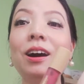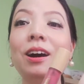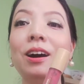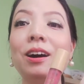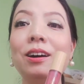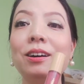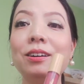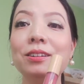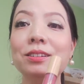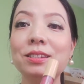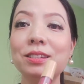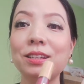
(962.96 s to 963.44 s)

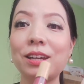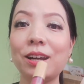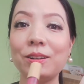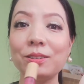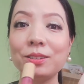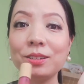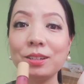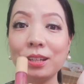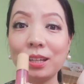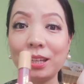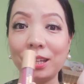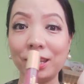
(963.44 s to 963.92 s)
on the
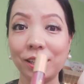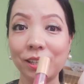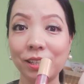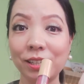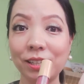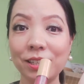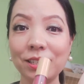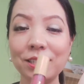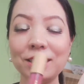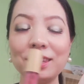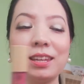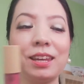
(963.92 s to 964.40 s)
outer
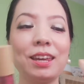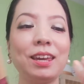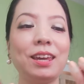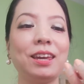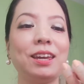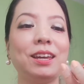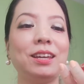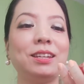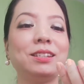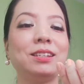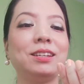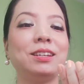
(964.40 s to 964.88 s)
layers,
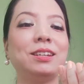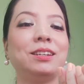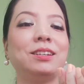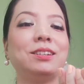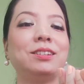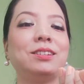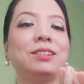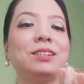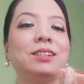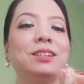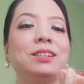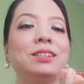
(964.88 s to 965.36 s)
and
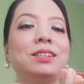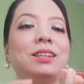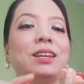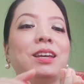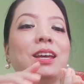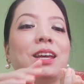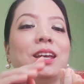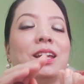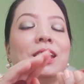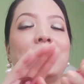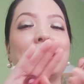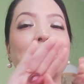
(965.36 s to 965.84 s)
then this
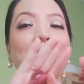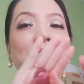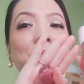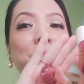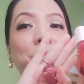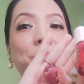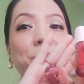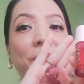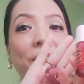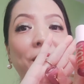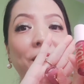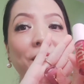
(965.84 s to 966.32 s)
is a
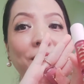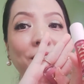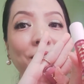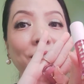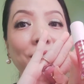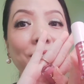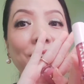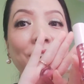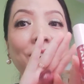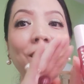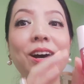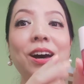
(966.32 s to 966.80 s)

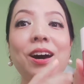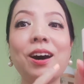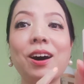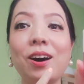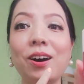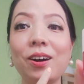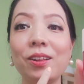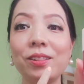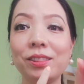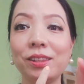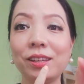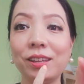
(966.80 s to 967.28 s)
banger
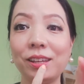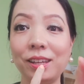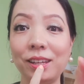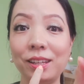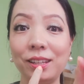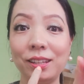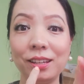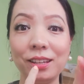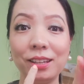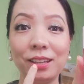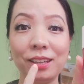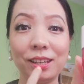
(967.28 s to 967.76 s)
on the
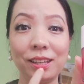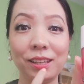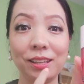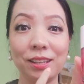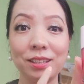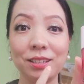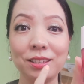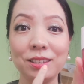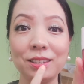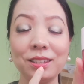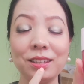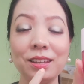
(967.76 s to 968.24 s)
inner
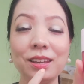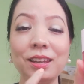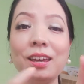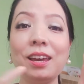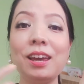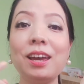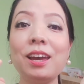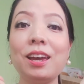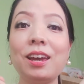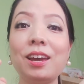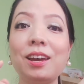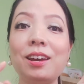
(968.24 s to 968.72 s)
layers.
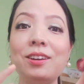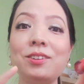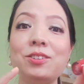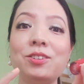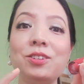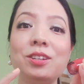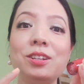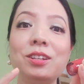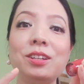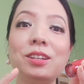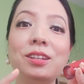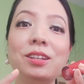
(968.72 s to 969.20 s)

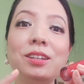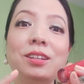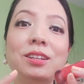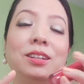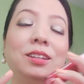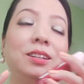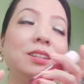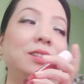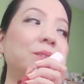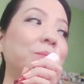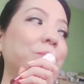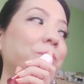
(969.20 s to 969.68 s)
Actually,
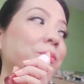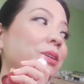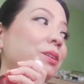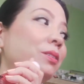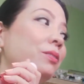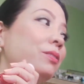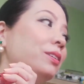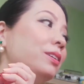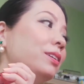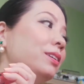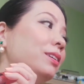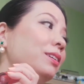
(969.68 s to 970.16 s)
in the
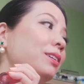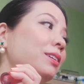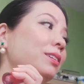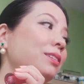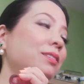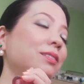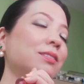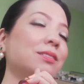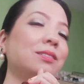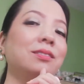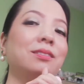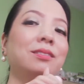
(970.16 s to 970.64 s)
mirror, it
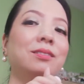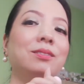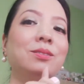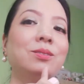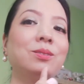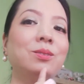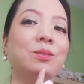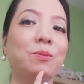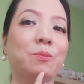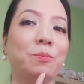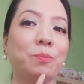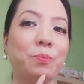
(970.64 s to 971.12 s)
is not
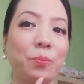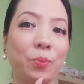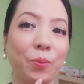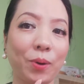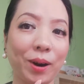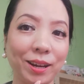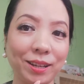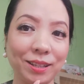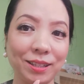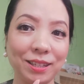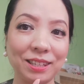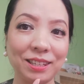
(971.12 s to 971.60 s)
so
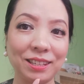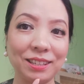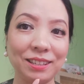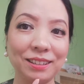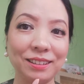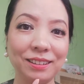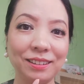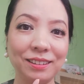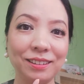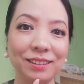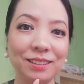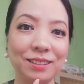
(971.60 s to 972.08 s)
bright.
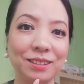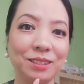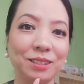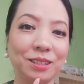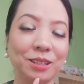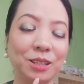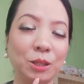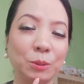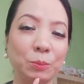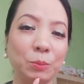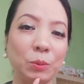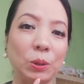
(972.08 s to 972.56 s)
It
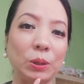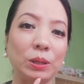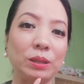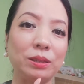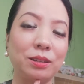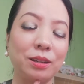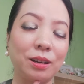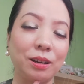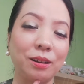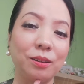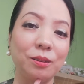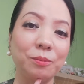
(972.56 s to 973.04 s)
seems more
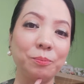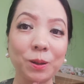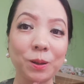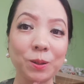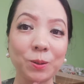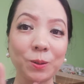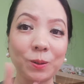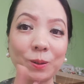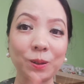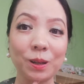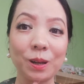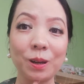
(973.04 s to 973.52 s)
dull, but
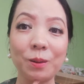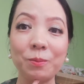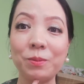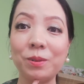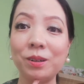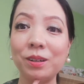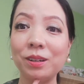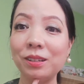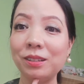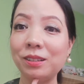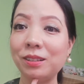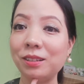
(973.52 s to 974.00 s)
on the
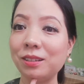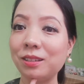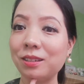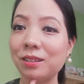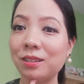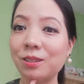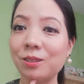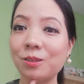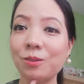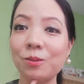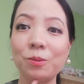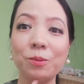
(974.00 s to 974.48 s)
camera, this
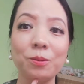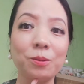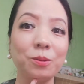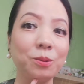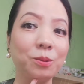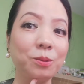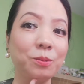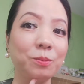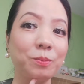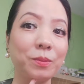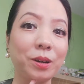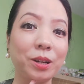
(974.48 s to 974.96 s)
is so
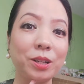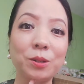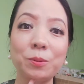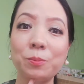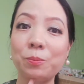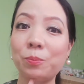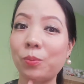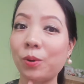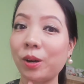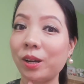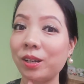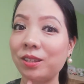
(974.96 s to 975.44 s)
much
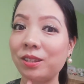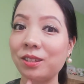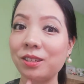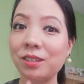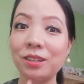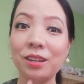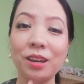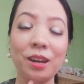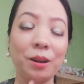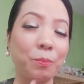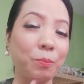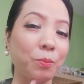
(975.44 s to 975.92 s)

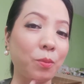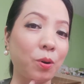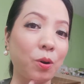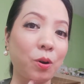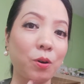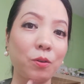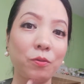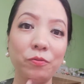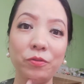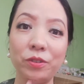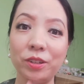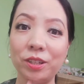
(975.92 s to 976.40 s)
brighter and more
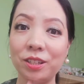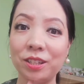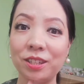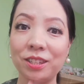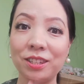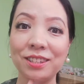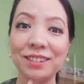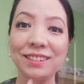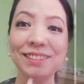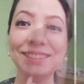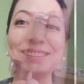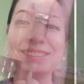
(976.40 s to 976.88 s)

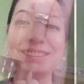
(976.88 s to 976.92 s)
obvious.